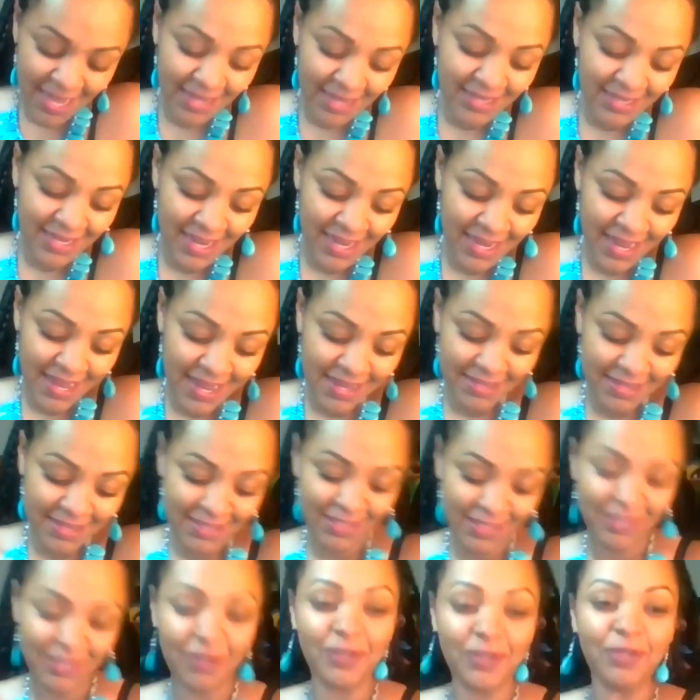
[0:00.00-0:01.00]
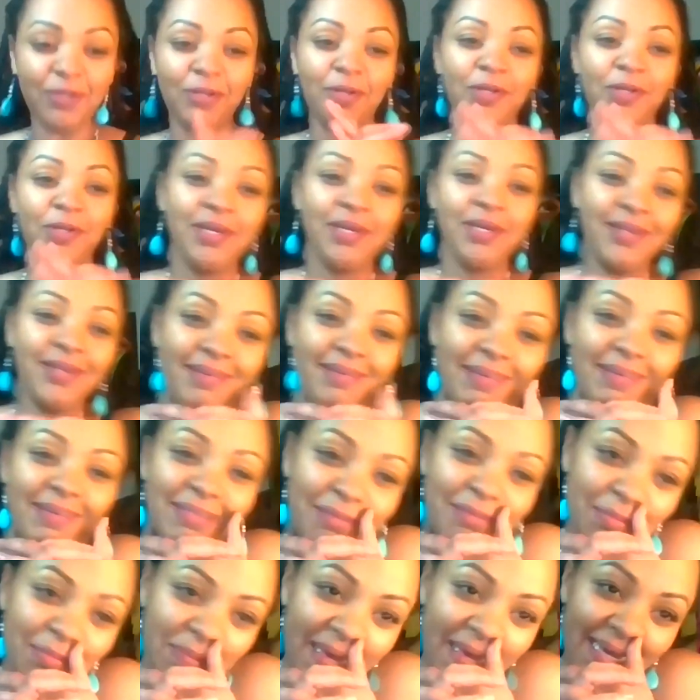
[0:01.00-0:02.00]
Heck yeah. So you know you're in a
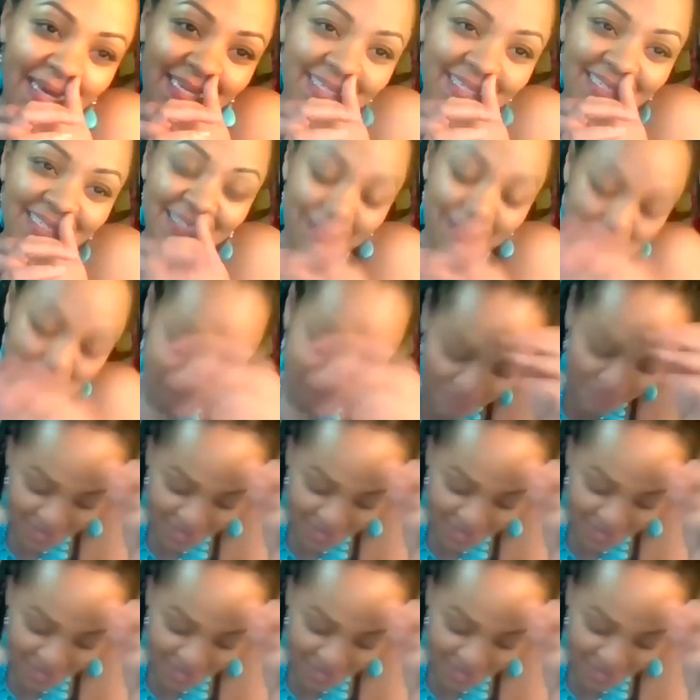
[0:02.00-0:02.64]
good space.